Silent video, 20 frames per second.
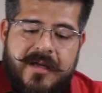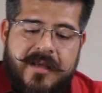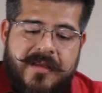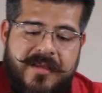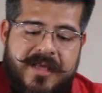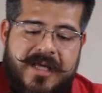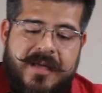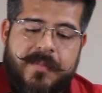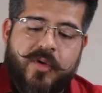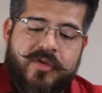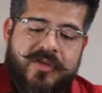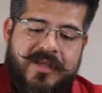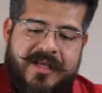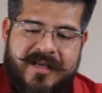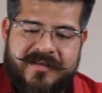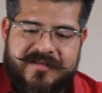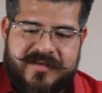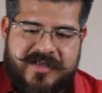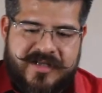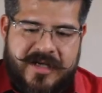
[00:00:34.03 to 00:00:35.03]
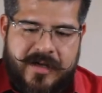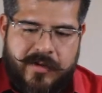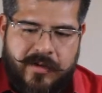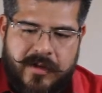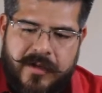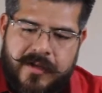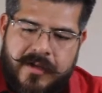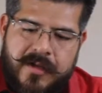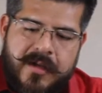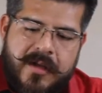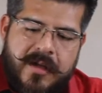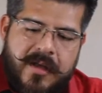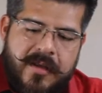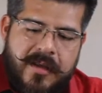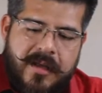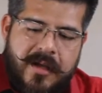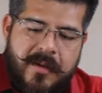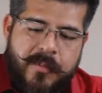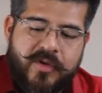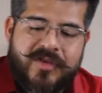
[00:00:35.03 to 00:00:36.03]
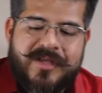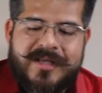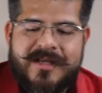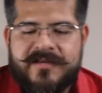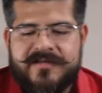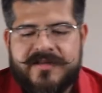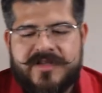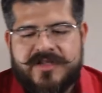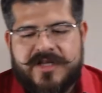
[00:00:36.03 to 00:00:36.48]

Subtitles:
the botines de charol. The botines de